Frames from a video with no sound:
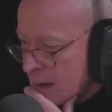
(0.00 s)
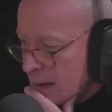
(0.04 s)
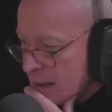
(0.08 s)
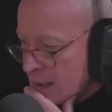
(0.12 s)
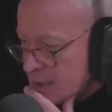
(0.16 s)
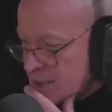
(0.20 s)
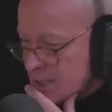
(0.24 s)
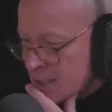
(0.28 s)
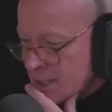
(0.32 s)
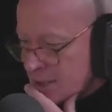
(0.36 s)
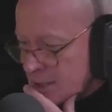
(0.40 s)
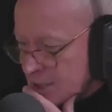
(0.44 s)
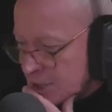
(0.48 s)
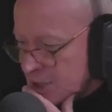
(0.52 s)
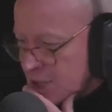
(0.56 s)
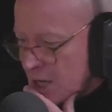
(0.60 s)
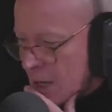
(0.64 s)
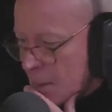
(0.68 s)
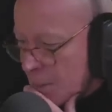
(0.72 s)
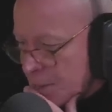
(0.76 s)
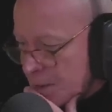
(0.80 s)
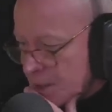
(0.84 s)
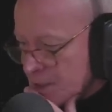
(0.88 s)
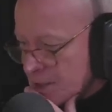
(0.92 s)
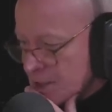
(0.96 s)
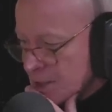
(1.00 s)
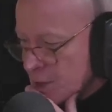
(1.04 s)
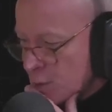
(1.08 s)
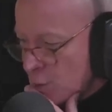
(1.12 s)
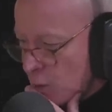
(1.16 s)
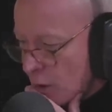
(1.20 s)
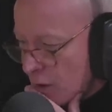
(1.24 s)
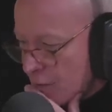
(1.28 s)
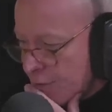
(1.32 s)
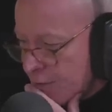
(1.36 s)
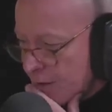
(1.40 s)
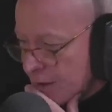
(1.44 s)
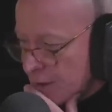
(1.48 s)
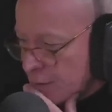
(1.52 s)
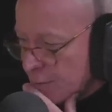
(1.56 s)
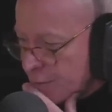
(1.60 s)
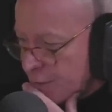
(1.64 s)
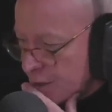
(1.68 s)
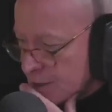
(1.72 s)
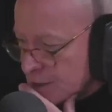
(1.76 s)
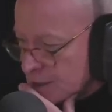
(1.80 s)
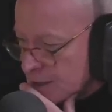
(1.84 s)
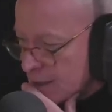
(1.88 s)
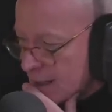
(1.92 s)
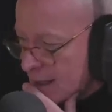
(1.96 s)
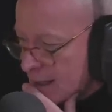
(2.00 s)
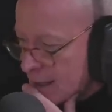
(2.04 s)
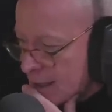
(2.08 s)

since the Champions League quarter-final first leg